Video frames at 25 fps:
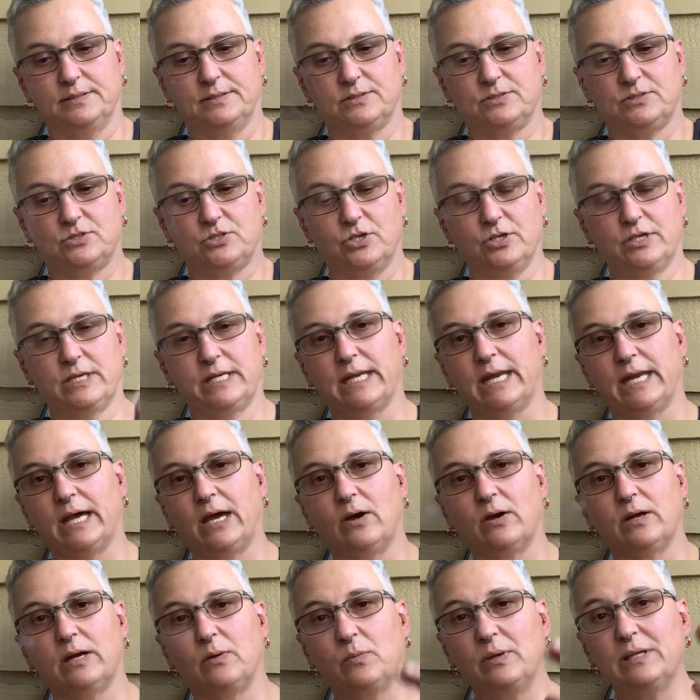took it
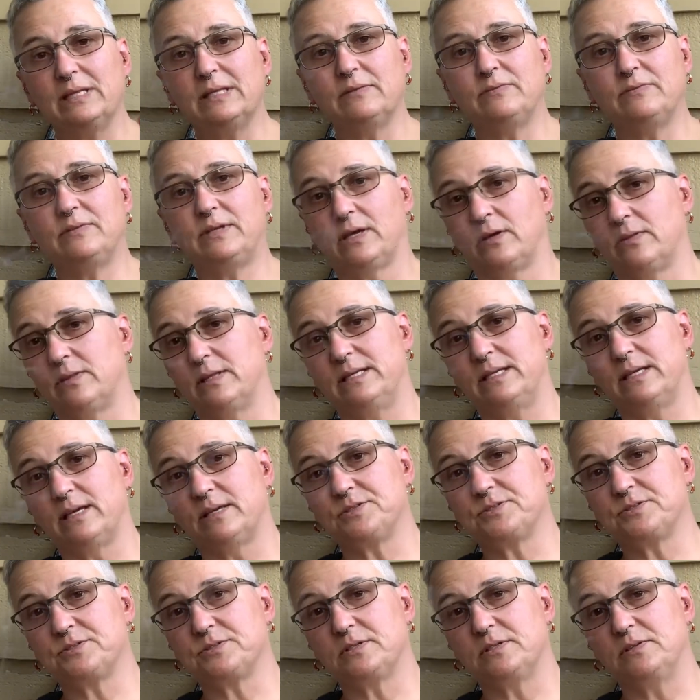out, and we lived out in the
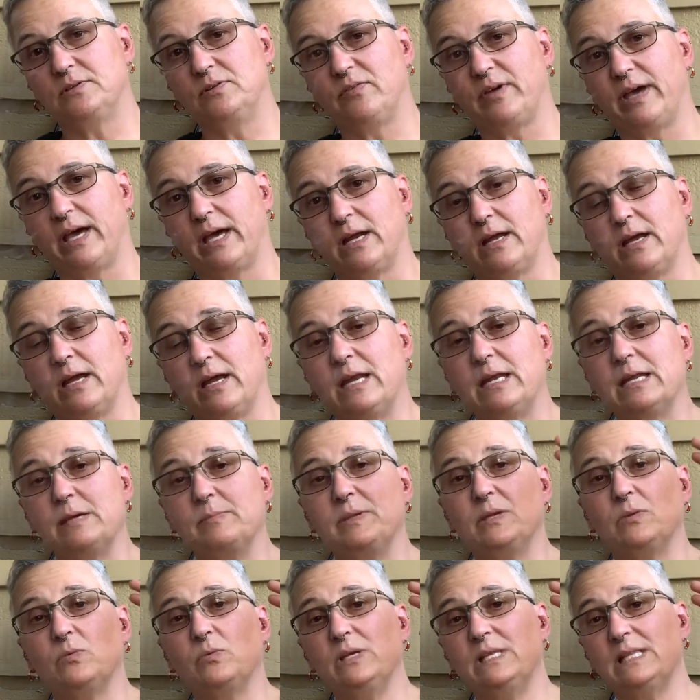desert in Nevada. And I
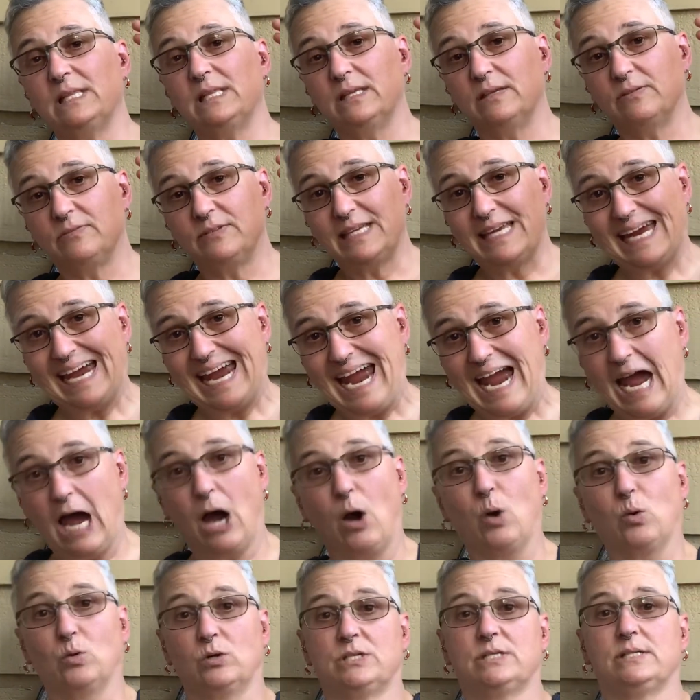mean, we lived
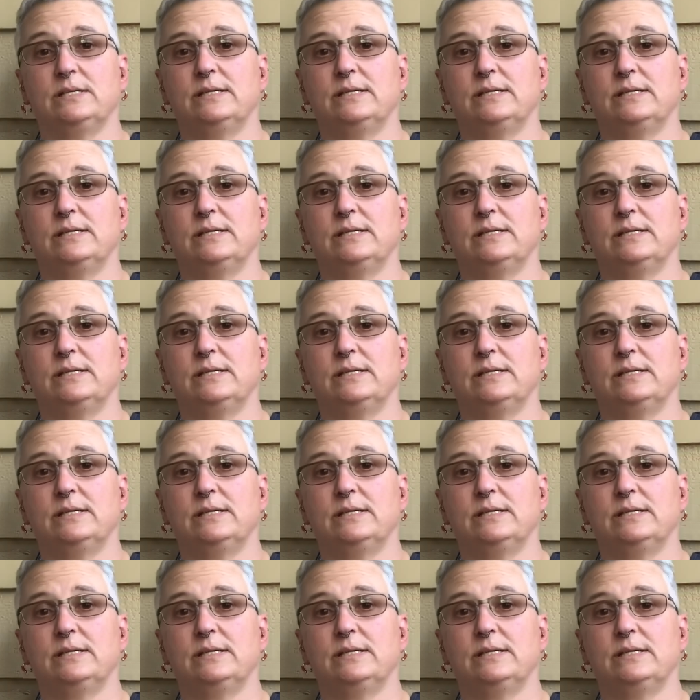out